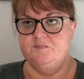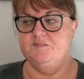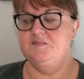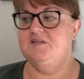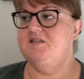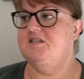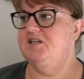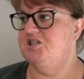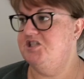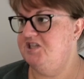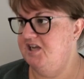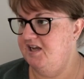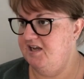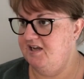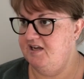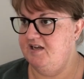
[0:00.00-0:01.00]

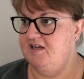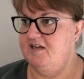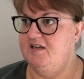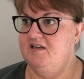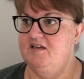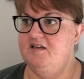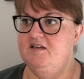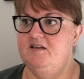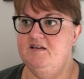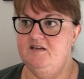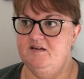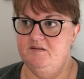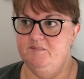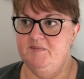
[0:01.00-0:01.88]
Stitchy